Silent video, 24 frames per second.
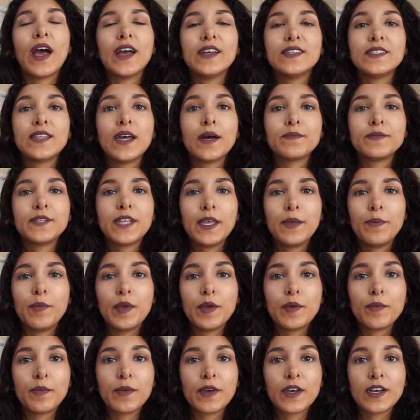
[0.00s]
I stopped
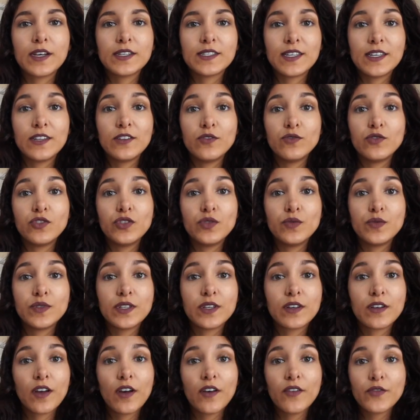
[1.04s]
taping because I knew she was
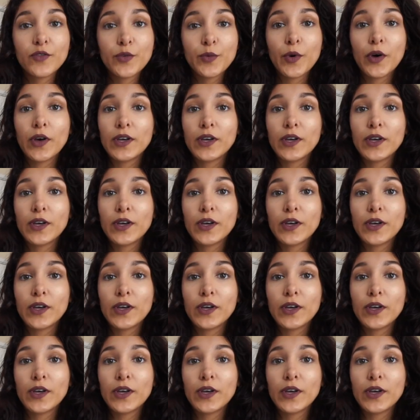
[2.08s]
uncomfortable.